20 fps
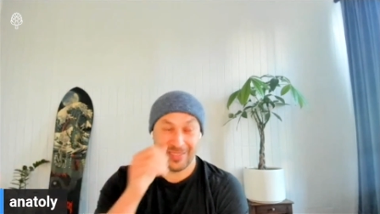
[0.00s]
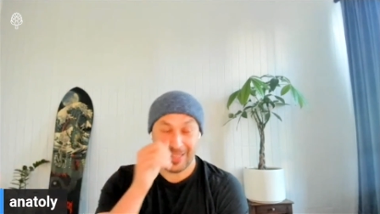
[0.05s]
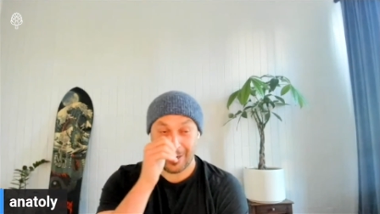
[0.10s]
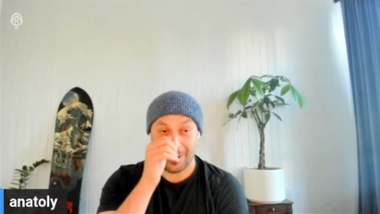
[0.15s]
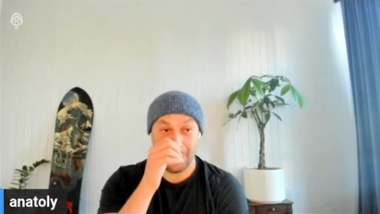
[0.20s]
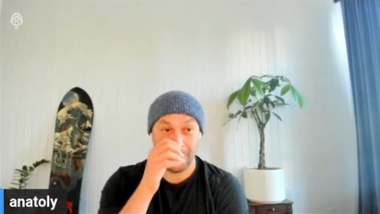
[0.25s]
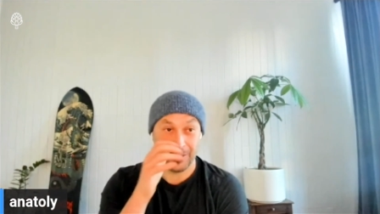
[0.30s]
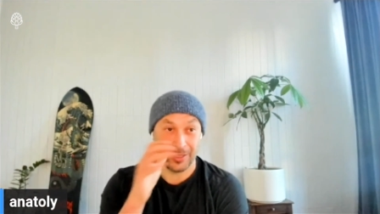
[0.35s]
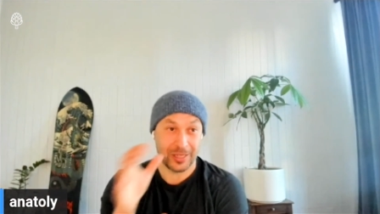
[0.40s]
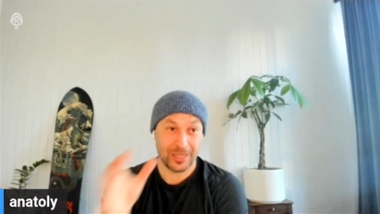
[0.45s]
that
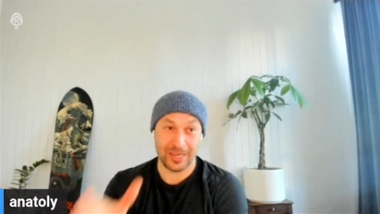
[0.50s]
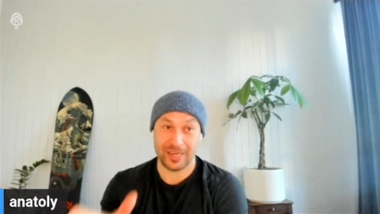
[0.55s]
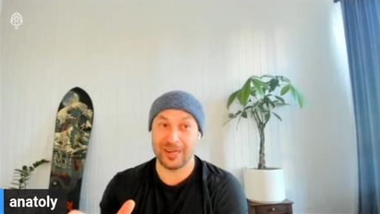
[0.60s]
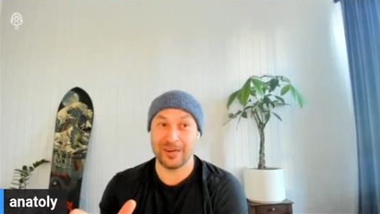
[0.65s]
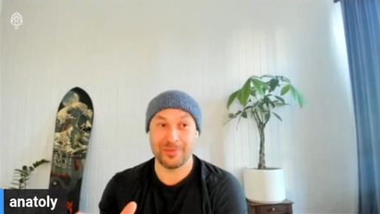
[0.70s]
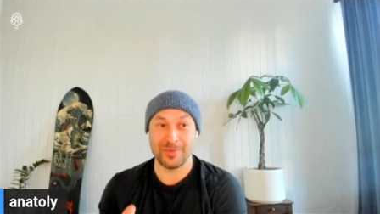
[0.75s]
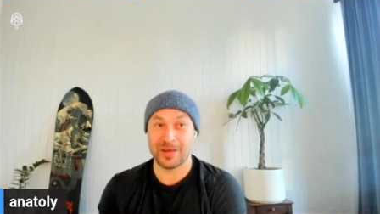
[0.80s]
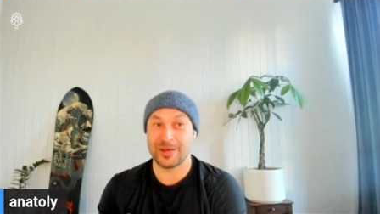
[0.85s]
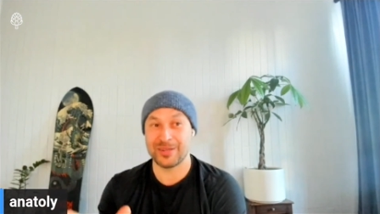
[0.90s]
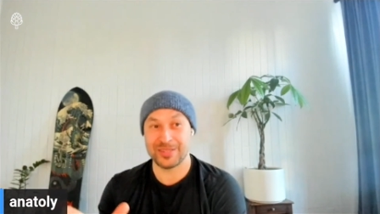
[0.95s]
all you care
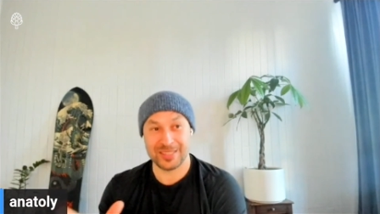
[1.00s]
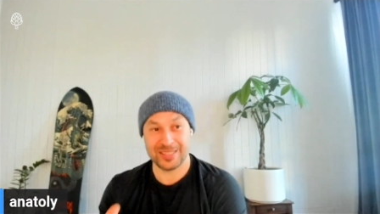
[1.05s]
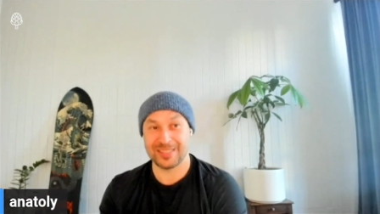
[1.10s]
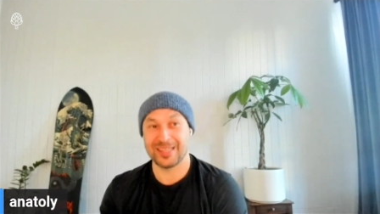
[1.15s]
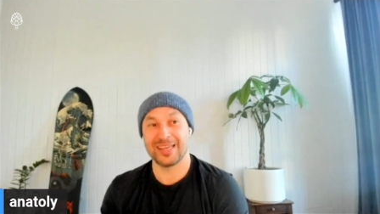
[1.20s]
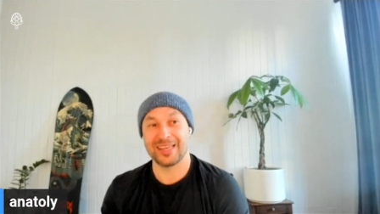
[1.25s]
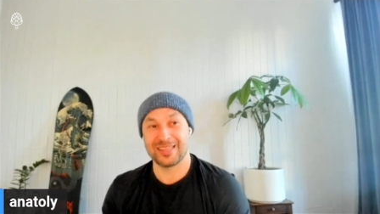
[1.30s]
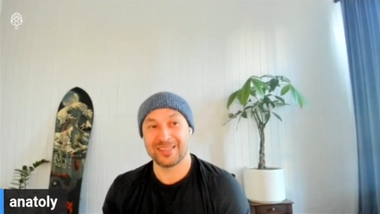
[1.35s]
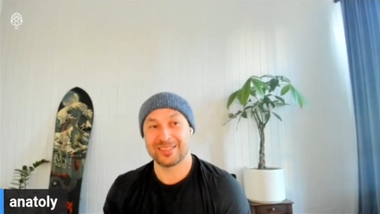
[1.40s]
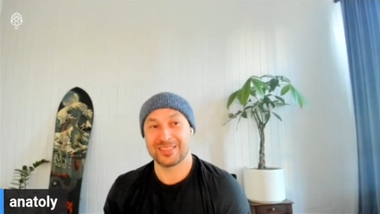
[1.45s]
about is
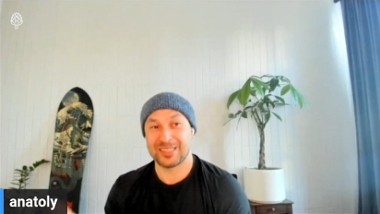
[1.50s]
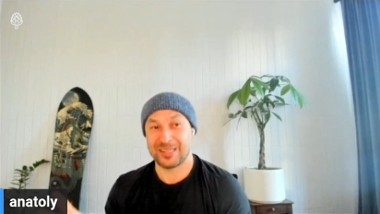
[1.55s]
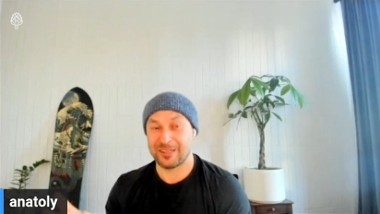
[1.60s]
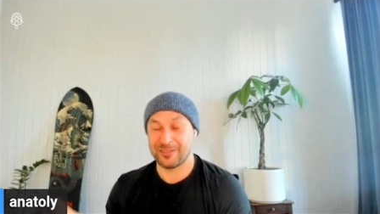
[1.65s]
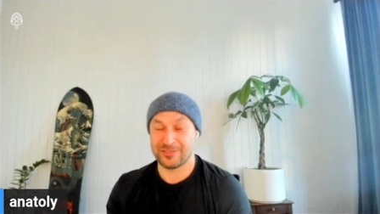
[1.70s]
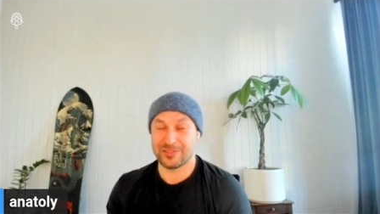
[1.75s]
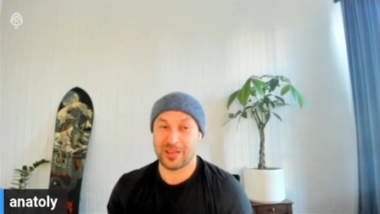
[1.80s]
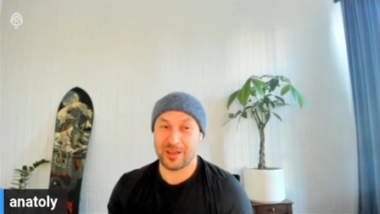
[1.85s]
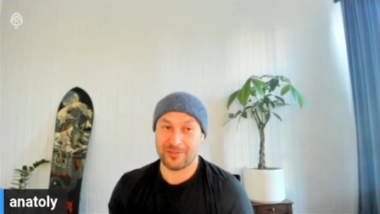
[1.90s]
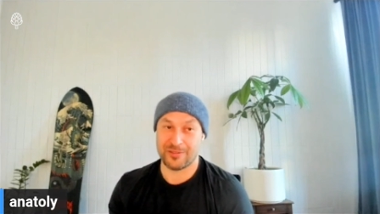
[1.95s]
like
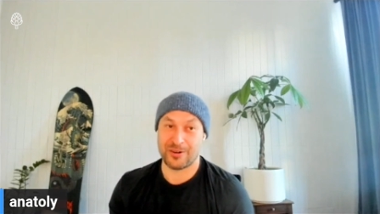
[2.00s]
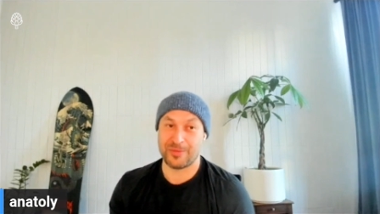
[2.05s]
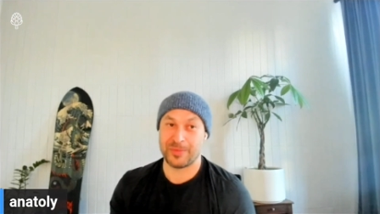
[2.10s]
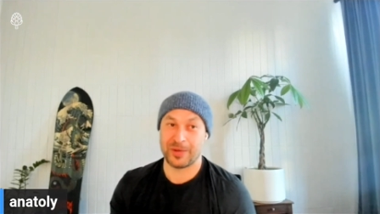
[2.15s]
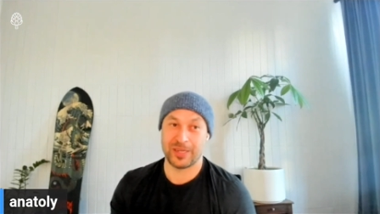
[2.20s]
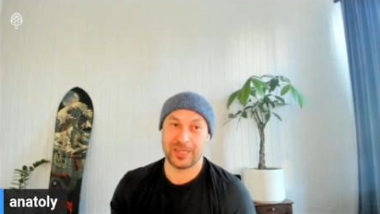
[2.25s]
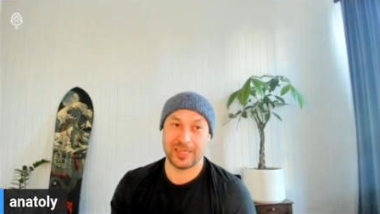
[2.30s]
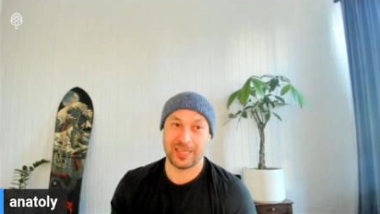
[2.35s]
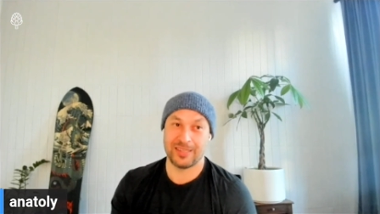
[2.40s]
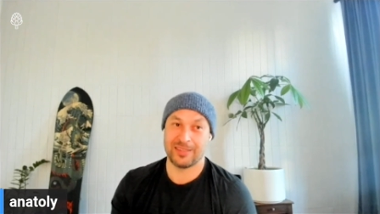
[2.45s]
self-sovereign
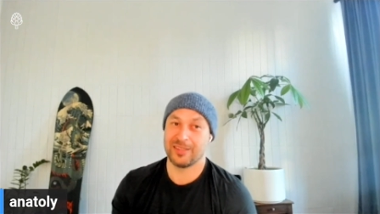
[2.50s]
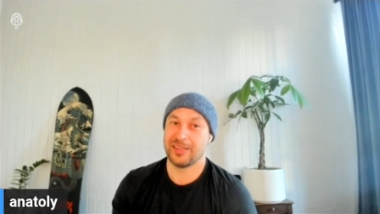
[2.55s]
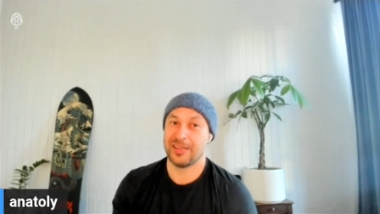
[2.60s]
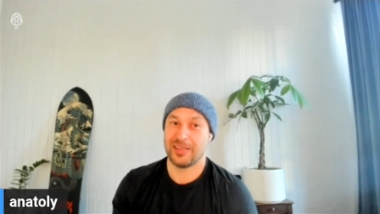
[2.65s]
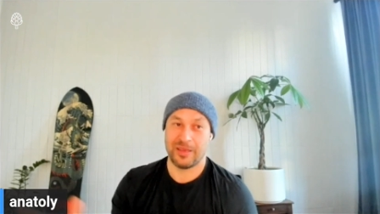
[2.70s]
money,